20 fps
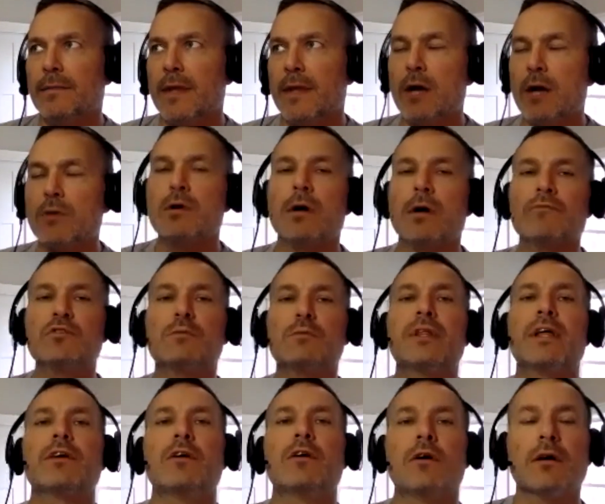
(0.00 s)

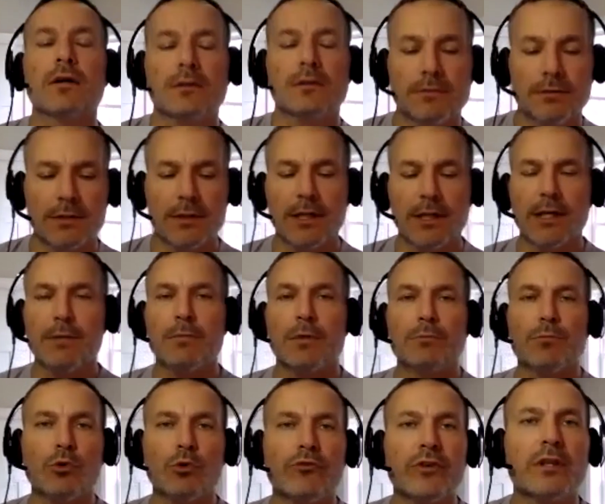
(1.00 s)
comfortable they are
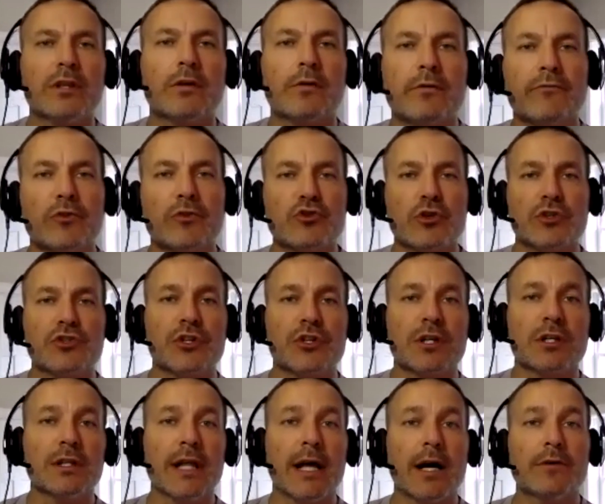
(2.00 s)
moving their infrastructure to
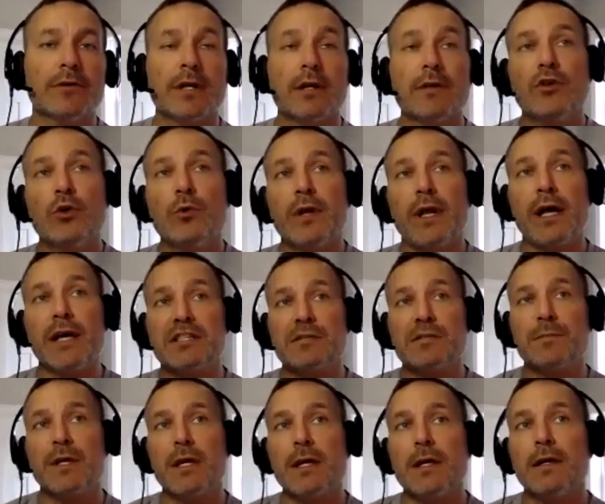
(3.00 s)
cloud. And if you had asked
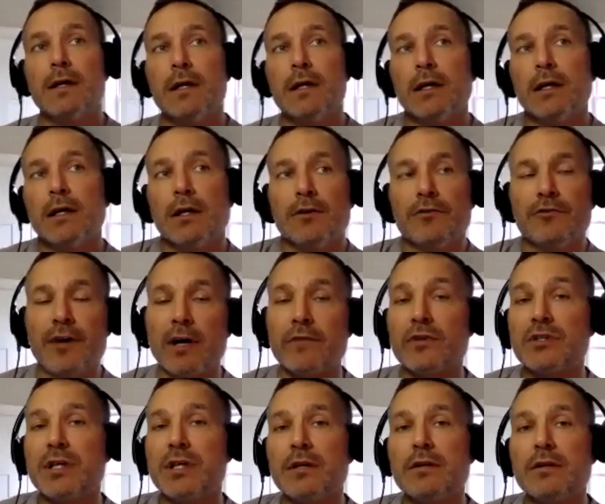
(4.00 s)
me 5
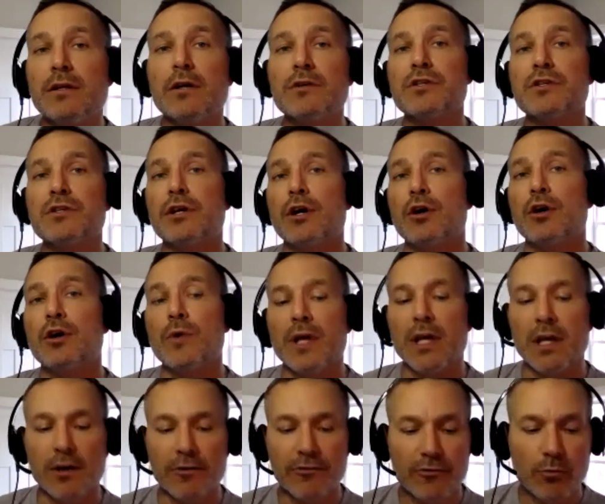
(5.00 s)
or 10 years ago
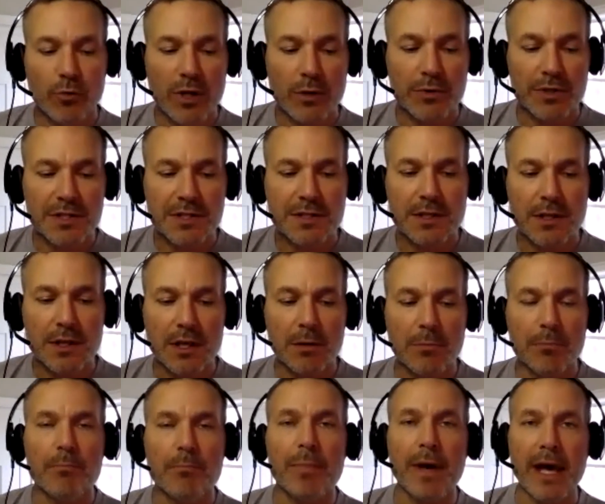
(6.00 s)
if we would
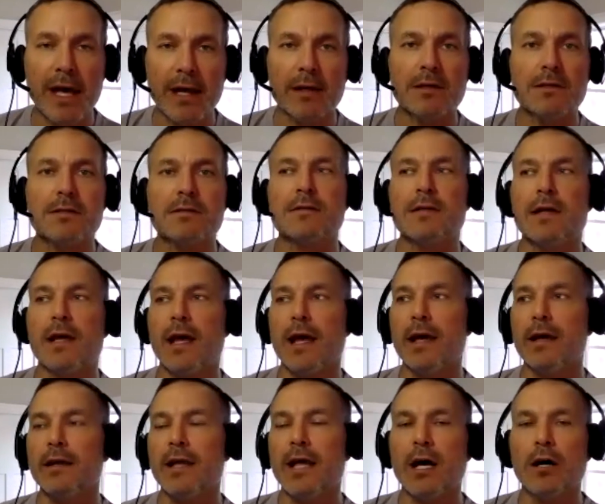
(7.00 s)
see banks
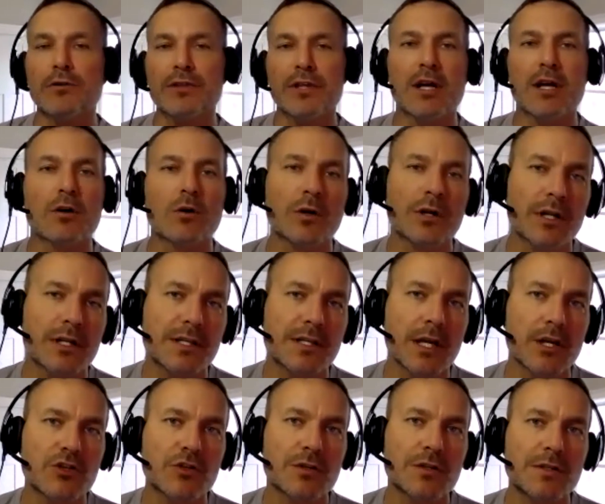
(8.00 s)
and healthcare
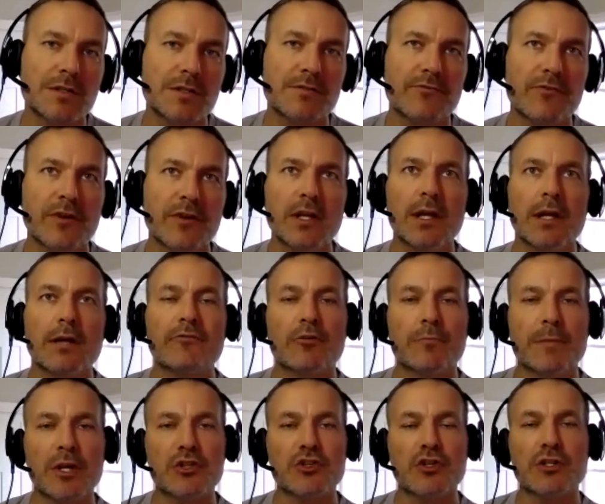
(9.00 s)
organizations feeding
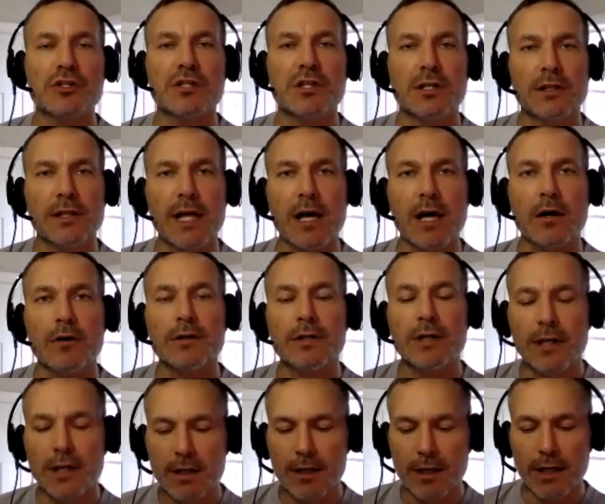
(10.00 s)
information into the cloud,
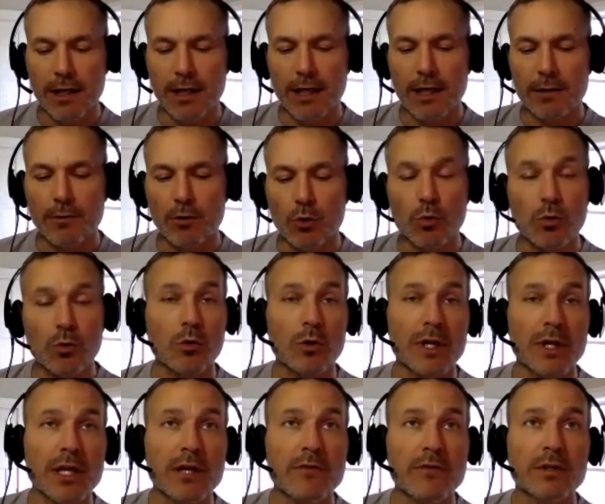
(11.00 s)
or
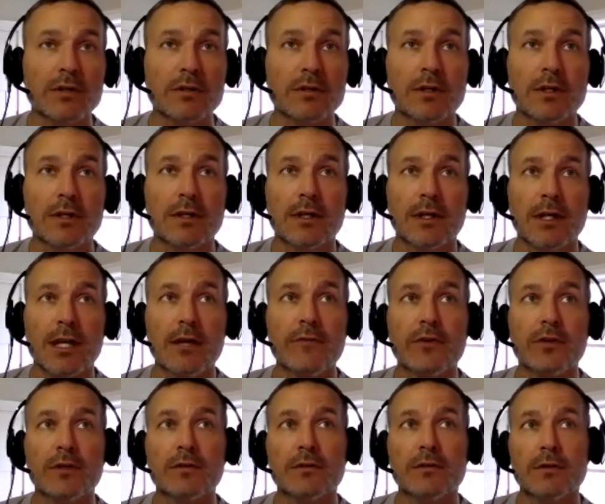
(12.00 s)
even
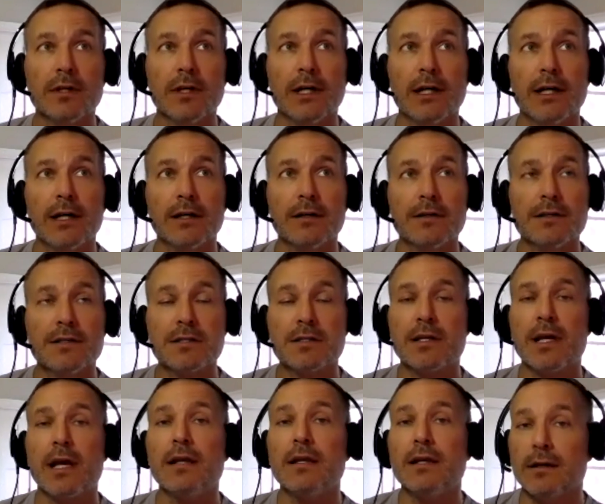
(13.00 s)

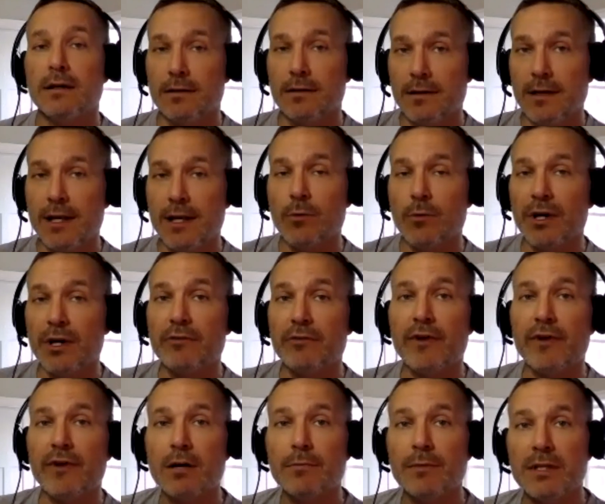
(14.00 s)
SCADA network
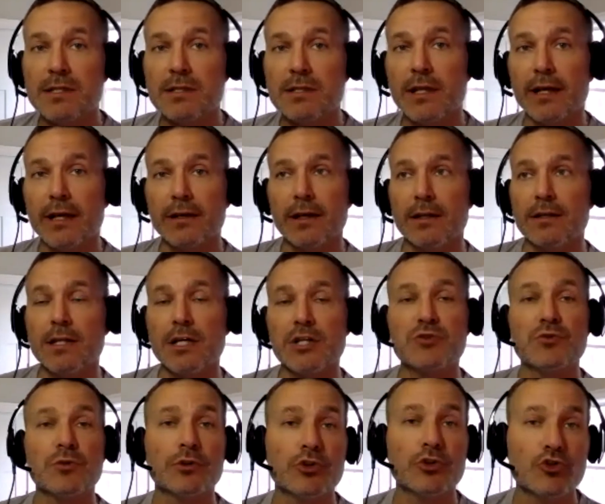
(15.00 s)
environments like
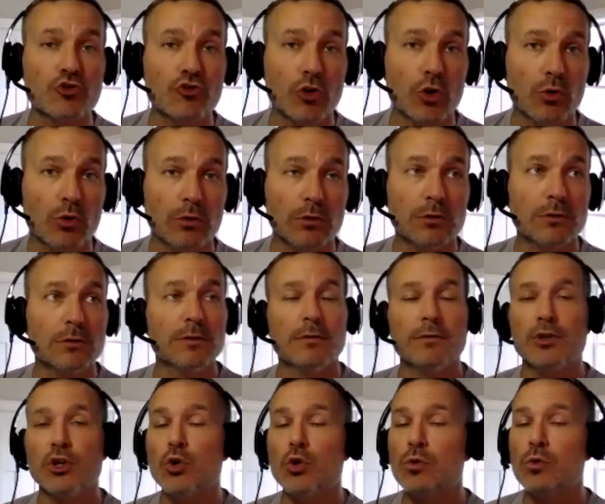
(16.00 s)
industrial control,
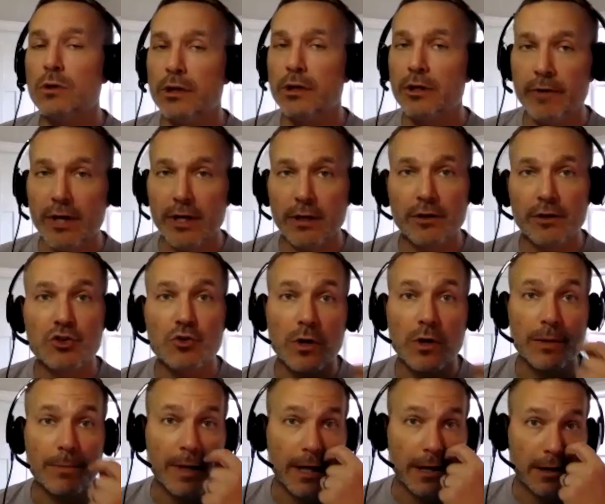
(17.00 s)
nuclear
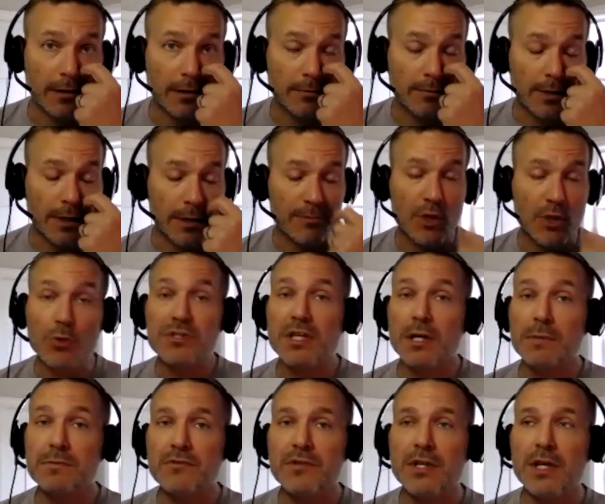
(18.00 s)
regulatory body, those
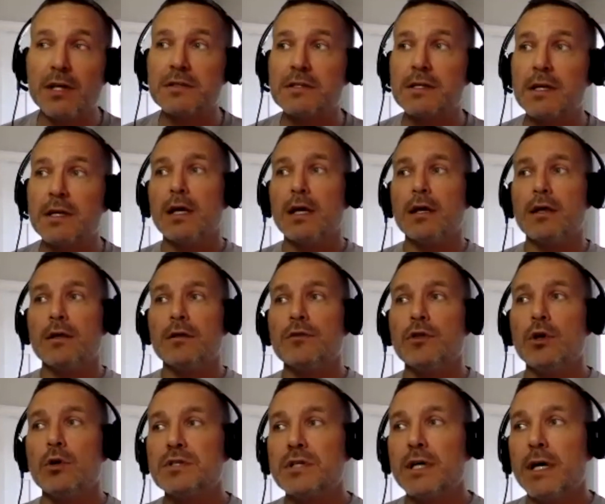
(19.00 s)
types of things,
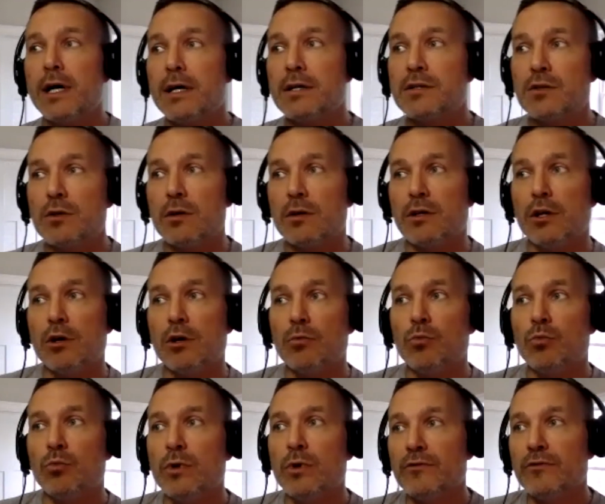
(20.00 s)
those guys,
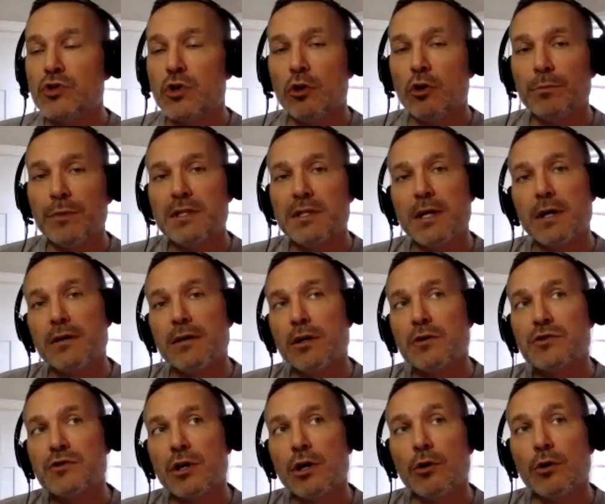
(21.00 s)
would have told me 10
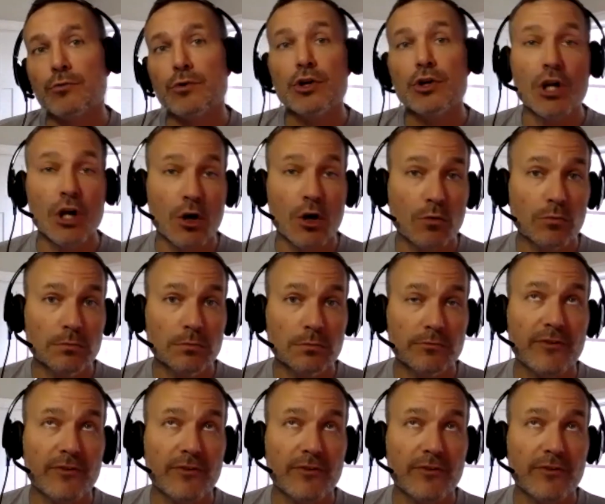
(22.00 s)
years ago, no.